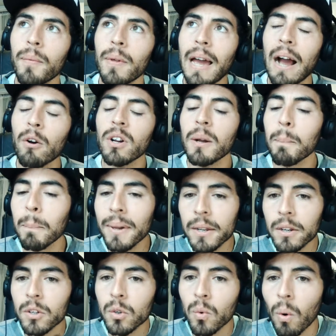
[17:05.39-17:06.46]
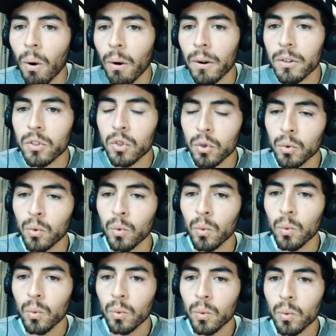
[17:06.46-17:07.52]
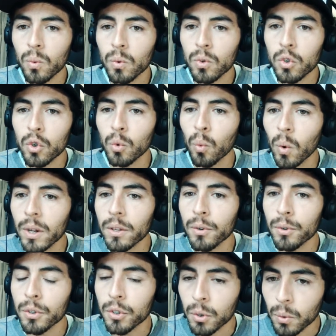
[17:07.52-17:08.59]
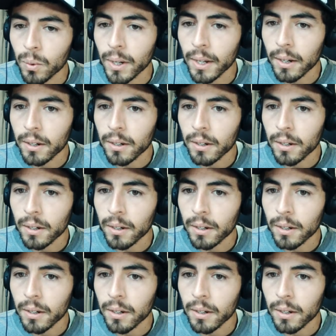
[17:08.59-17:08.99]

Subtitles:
committed you are to what you're doing.